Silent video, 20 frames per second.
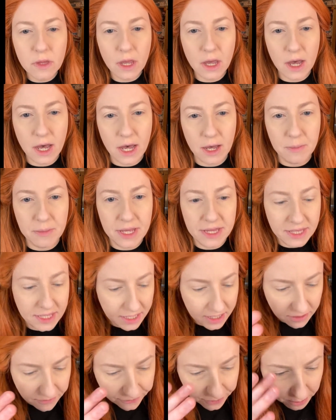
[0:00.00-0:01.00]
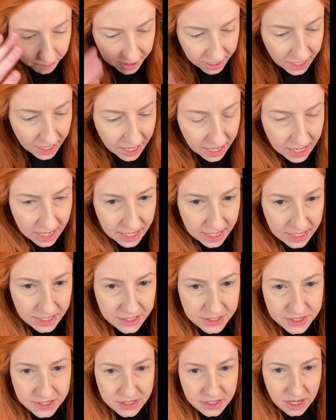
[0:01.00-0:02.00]
And then for my
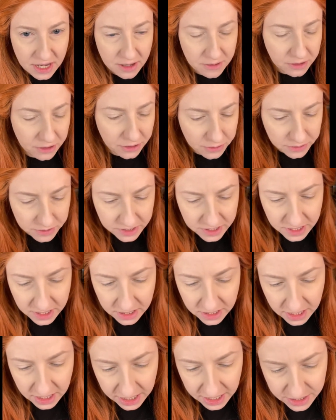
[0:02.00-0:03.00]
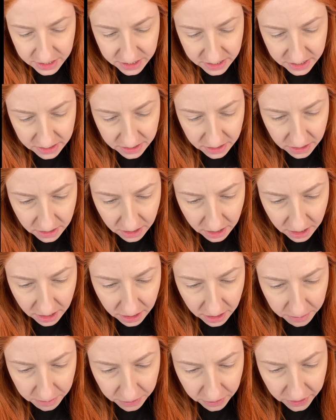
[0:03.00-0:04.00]
eyes, I use the
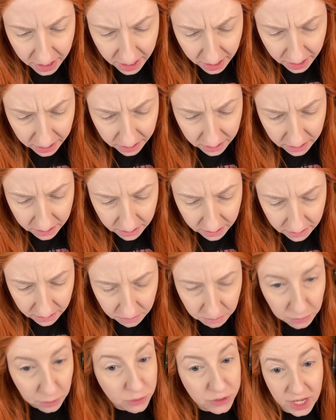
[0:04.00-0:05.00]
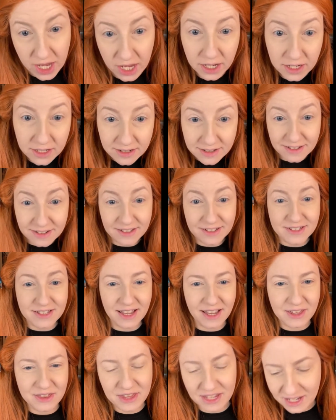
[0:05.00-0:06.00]
Beauté,
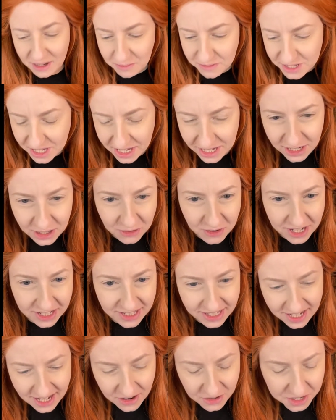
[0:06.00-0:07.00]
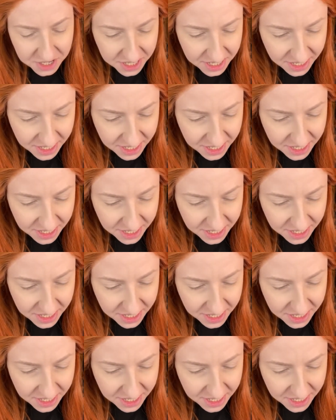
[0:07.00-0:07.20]
I think I'm saying it correctly now,